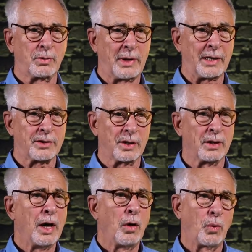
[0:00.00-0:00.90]
reaction?
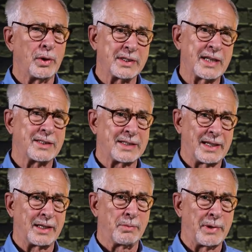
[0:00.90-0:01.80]
What is that
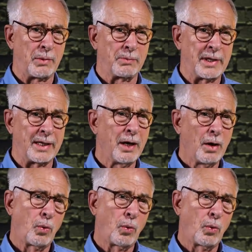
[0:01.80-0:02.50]
saying about me?